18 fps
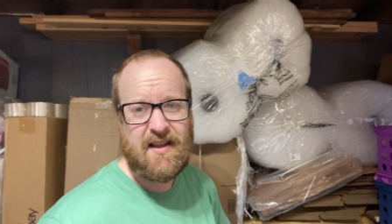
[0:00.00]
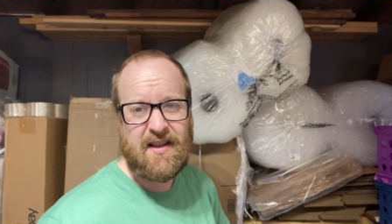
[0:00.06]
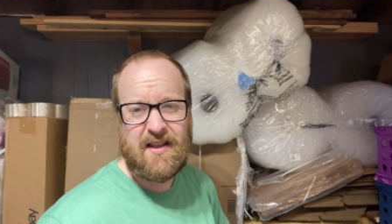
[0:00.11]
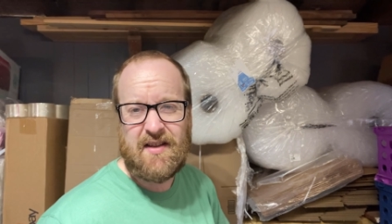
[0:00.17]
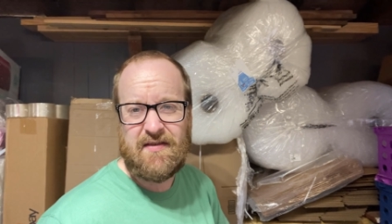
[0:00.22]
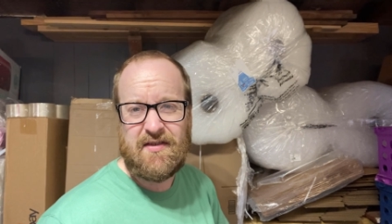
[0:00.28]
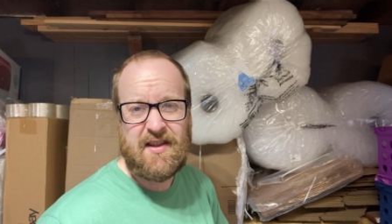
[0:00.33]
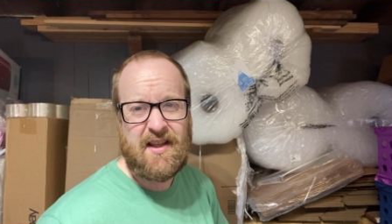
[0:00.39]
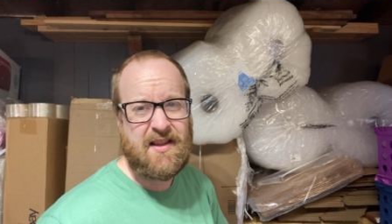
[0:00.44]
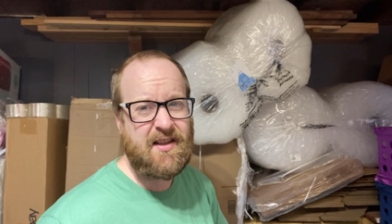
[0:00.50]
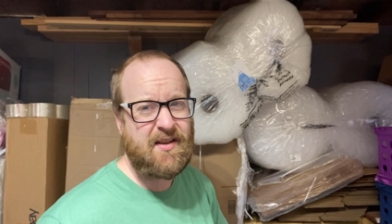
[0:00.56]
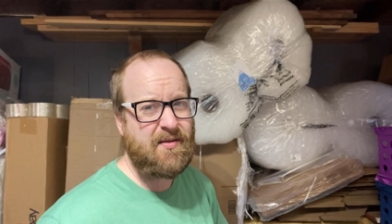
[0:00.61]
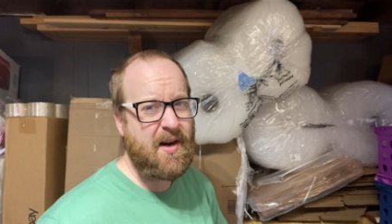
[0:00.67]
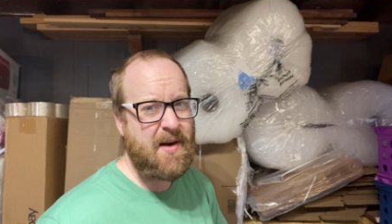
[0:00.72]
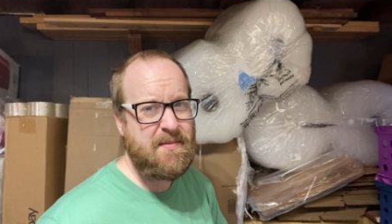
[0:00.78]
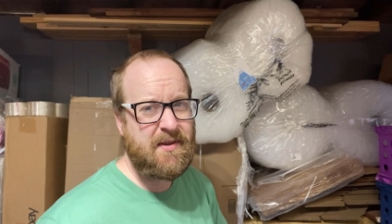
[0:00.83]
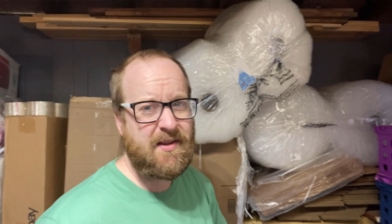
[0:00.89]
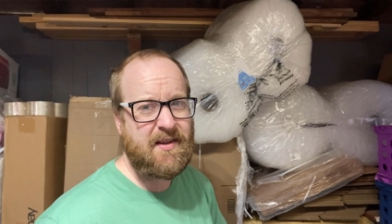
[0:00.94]
Even like the
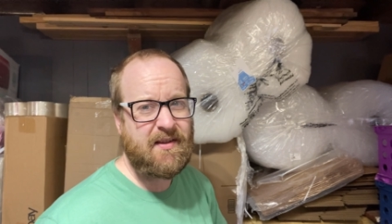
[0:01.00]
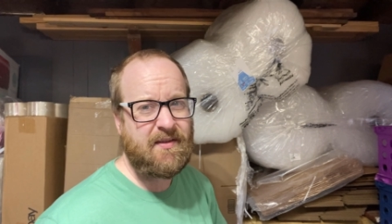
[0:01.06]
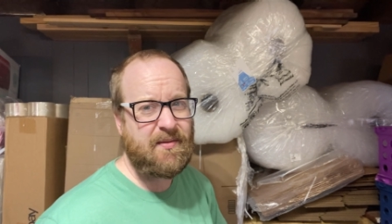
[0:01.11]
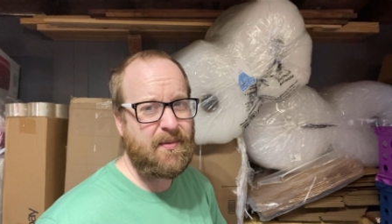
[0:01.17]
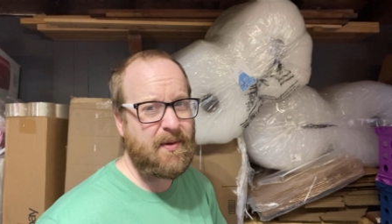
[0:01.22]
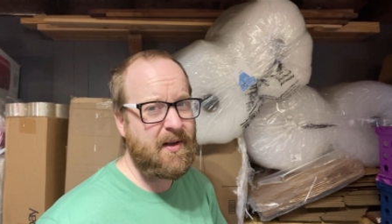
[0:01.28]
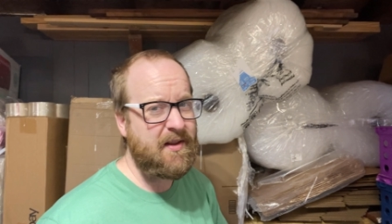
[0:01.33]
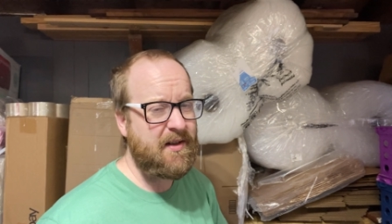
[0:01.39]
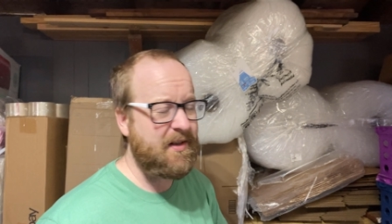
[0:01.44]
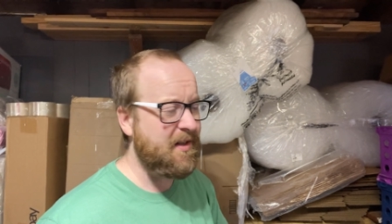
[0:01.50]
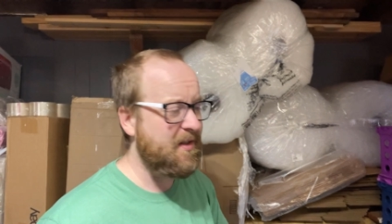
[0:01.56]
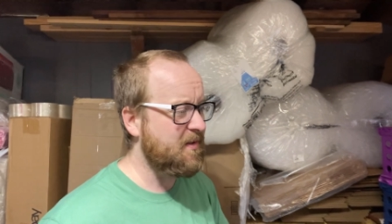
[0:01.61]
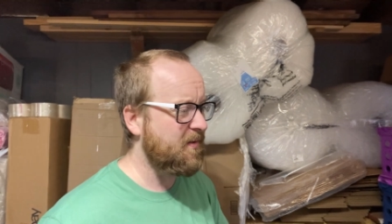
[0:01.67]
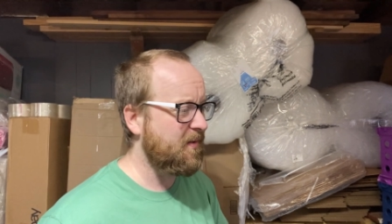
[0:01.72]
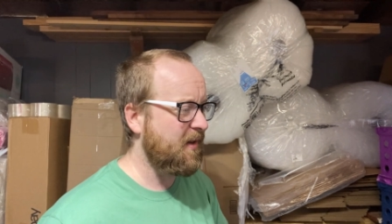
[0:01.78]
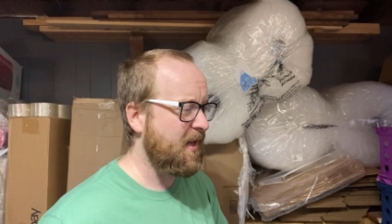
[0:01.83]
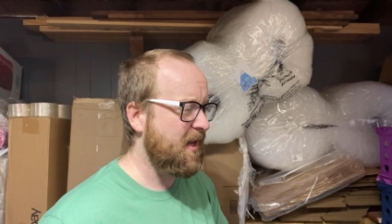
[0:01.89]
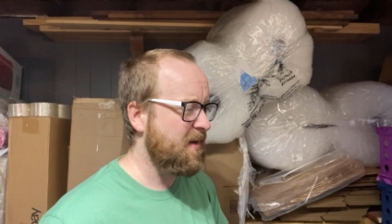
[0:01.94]
crime and thriller does
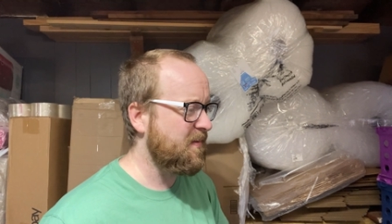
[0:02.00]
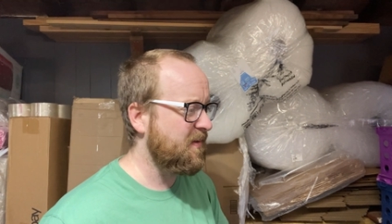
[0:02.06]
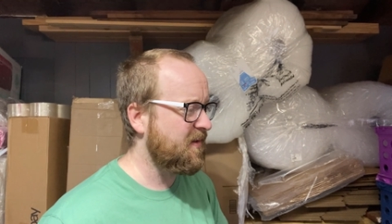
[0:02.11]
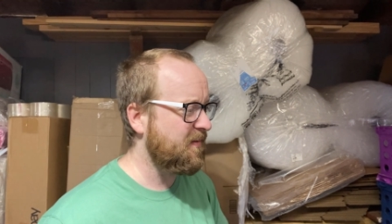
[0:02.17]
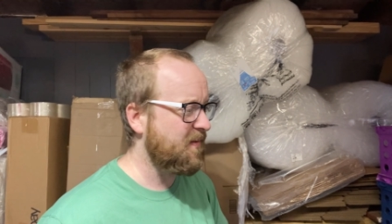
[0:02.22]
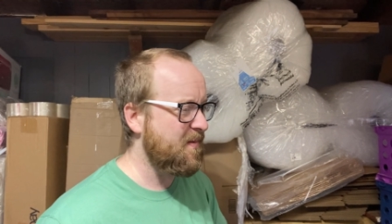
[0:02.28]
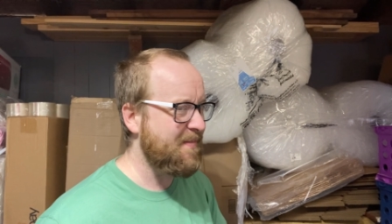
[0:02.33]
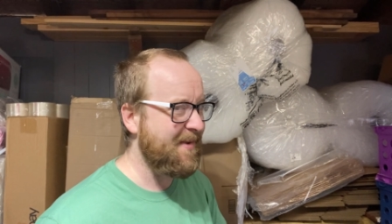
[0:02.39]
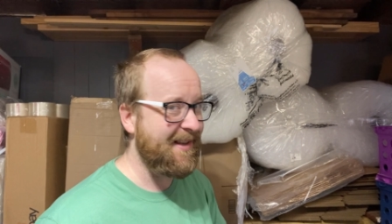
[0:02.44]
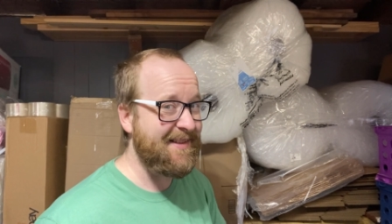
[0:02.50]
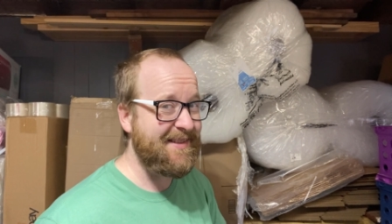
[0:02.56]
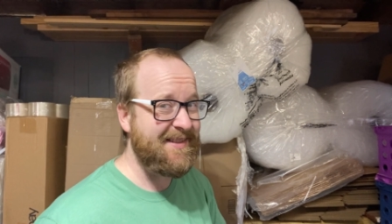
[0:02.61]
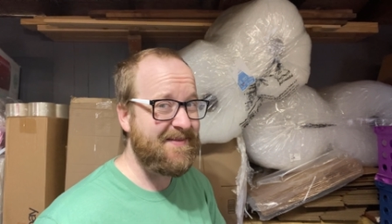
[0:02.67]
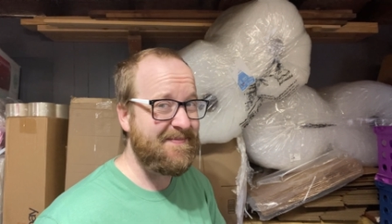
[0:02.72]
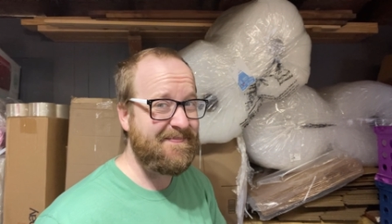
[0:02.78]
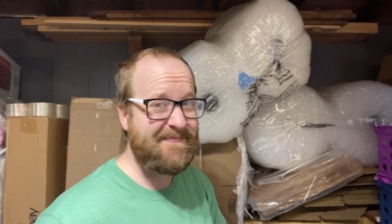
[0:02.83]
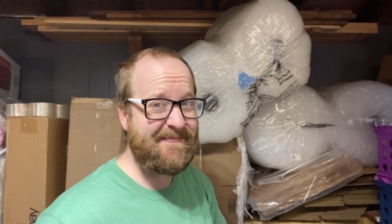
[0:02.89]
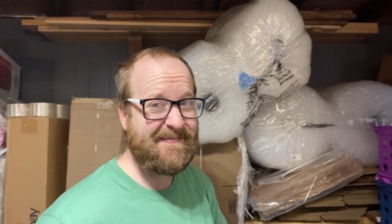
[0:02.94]
okay, but the
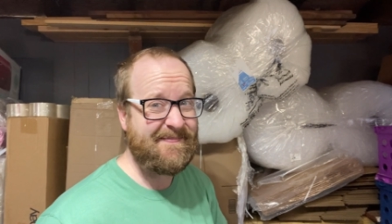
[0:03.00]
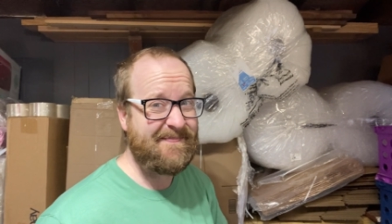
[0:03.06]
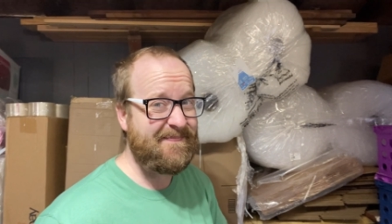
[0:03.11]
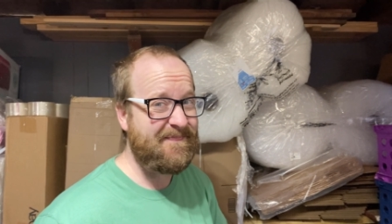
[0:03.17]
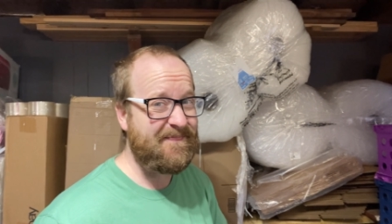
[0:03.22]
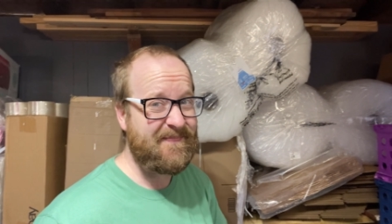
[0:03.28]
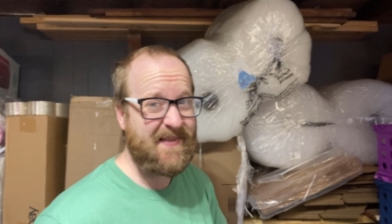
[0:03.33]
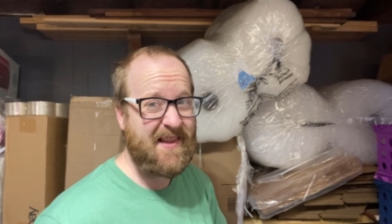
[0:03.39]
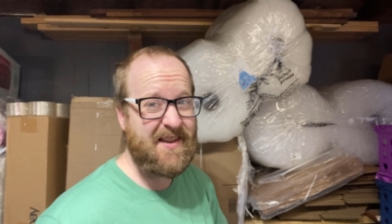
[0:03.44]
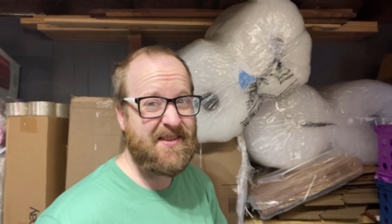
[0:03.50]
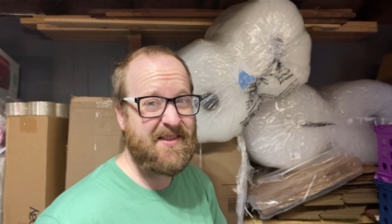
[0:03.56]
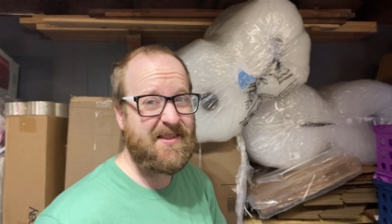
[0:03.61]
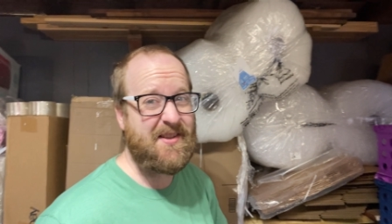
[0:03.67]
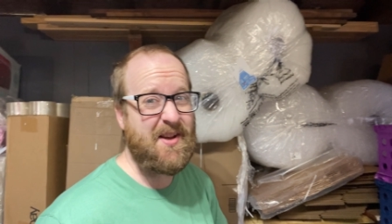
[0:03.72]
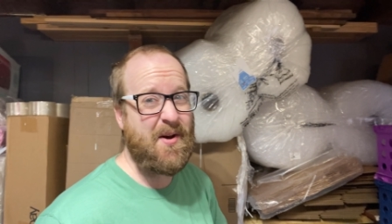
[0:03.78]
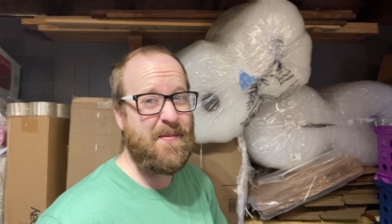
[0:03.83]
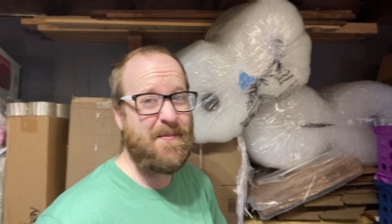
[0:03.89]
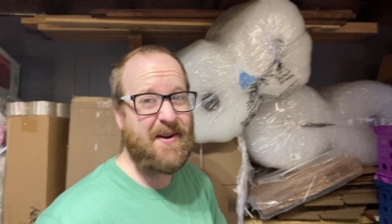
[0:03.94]
romance, there's
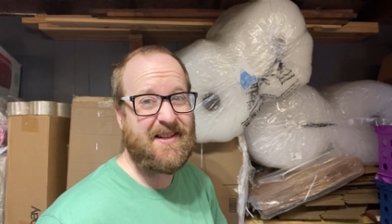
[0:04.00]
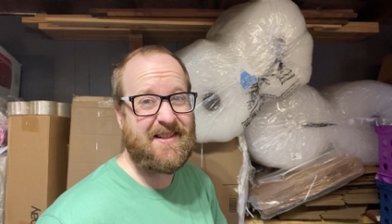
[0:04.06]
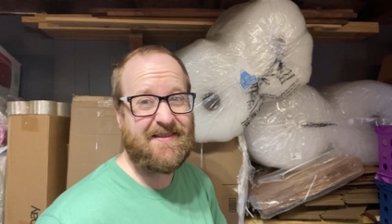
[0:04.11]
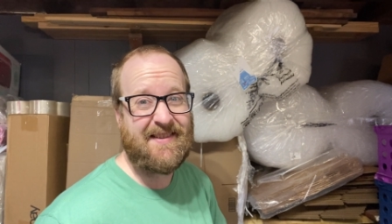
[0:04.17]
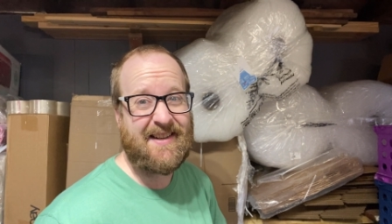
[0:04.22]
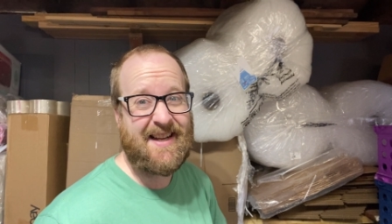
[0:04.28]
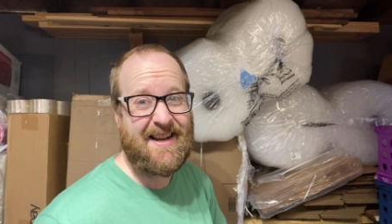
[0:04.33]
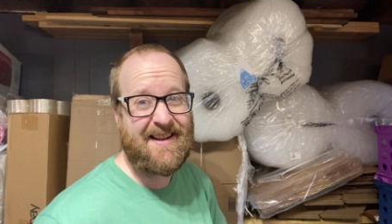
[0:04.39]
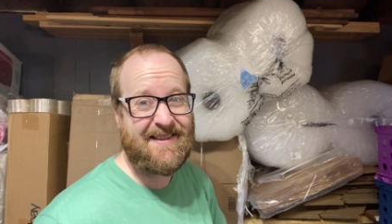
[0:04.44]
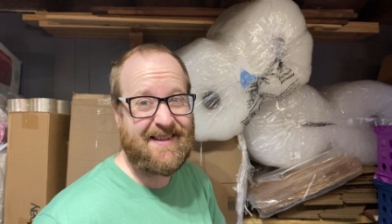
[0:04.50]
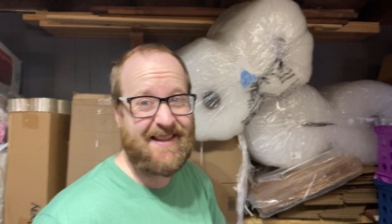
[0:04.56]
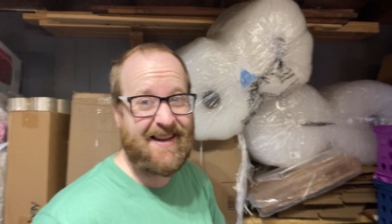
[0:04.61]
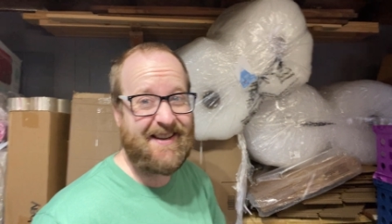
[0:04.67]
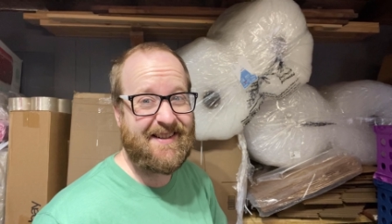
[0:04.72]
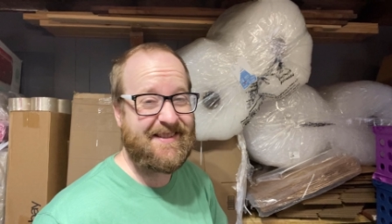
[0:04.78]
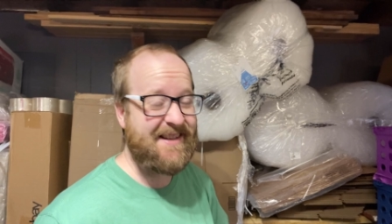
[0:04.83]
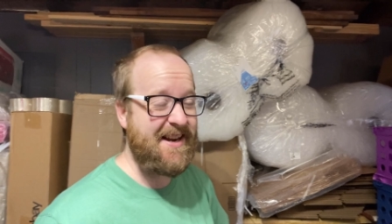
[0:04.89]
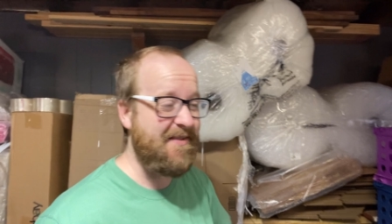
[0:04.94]
so much of it out
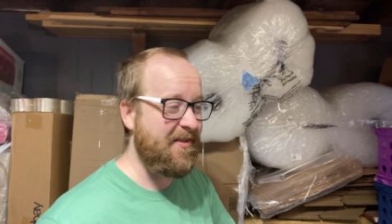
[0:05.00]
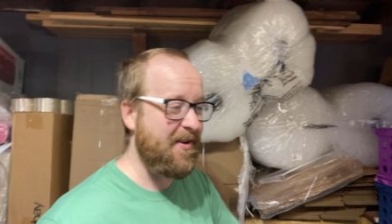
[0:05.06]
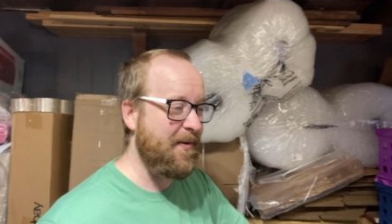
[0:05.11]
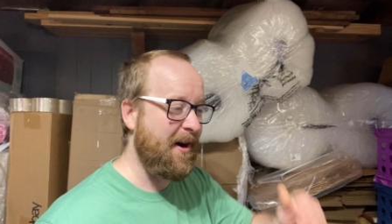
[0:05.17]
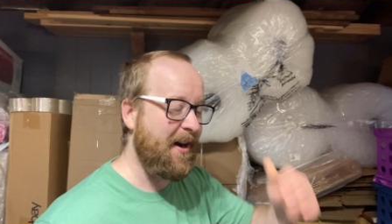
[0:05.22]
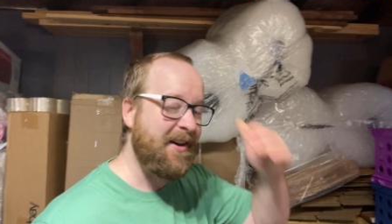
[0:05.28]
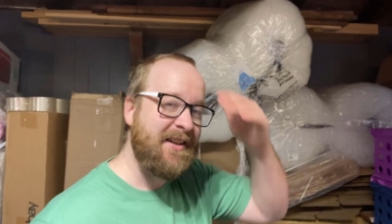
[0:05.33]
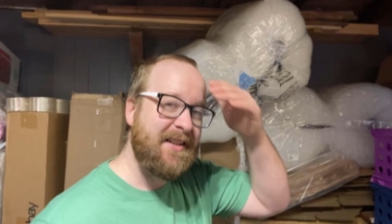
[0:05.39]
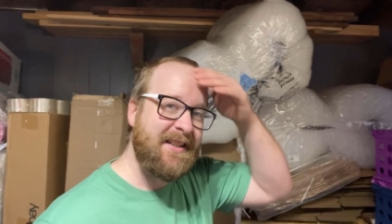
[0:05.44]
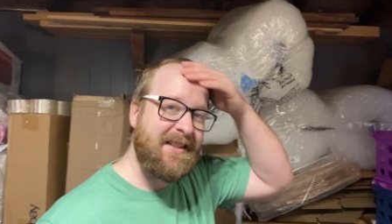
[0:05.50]
there. It's everywhere.